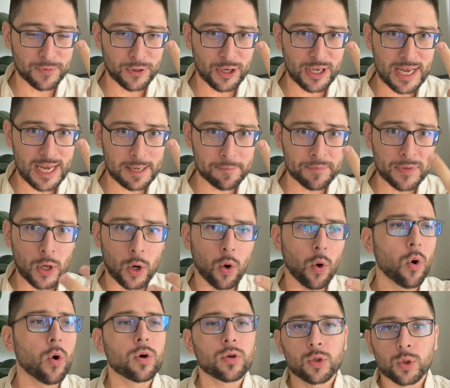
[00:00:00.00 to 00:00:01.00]
okay,
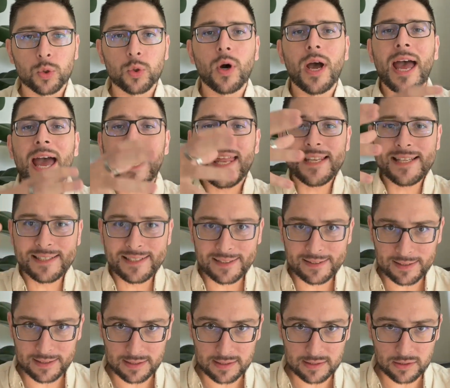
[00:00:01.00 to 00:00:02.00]
or two
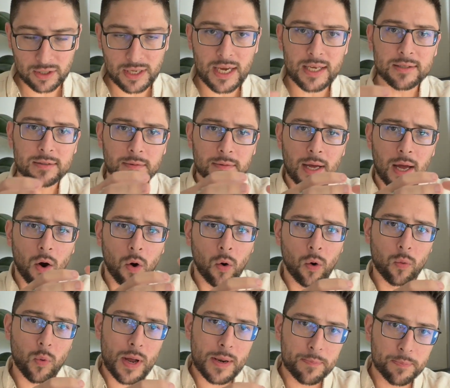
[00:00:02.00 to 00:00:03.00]
entities, okay,
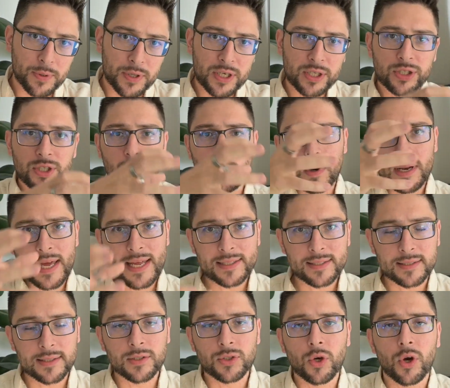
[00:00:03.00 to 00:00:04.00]
or one person, one
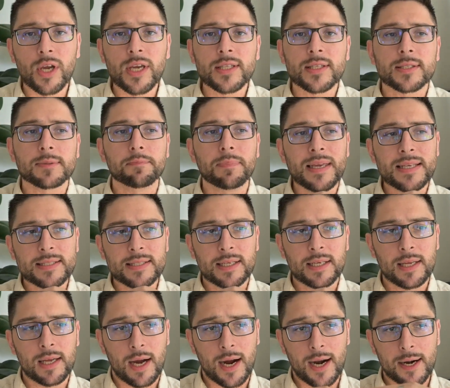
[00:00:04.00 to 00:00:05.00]
entity. So it's
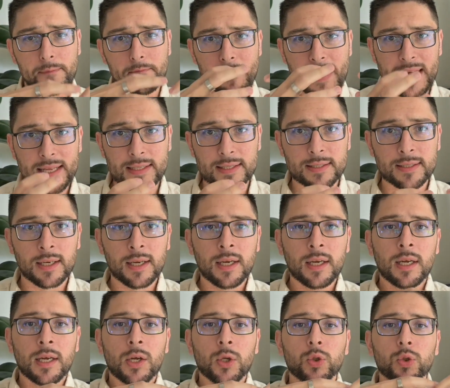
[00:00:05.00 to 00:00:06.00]
basically are meant
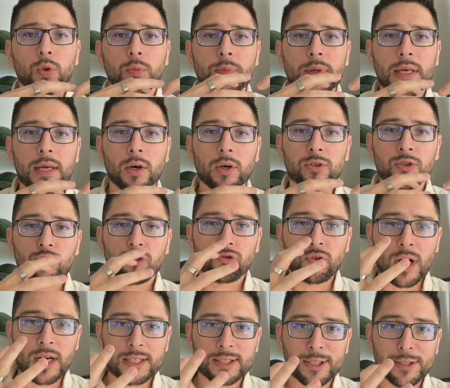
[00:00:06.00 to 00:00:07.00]
to be
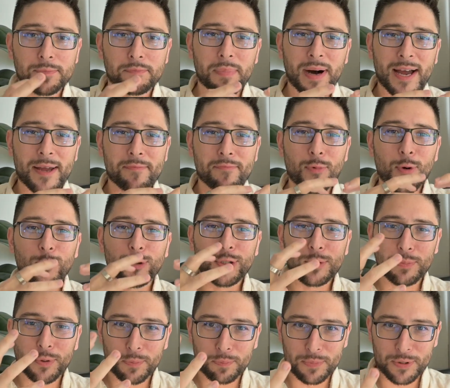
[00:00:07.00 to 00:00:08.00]
constructed by
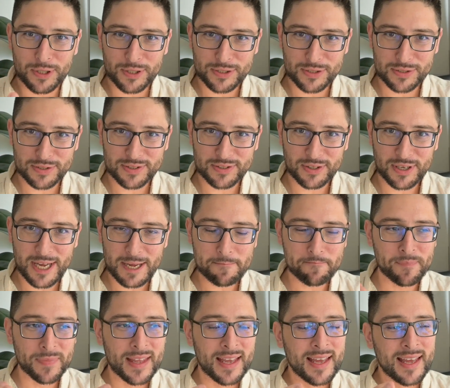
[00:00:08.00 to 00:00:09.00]
multiple persons, okay?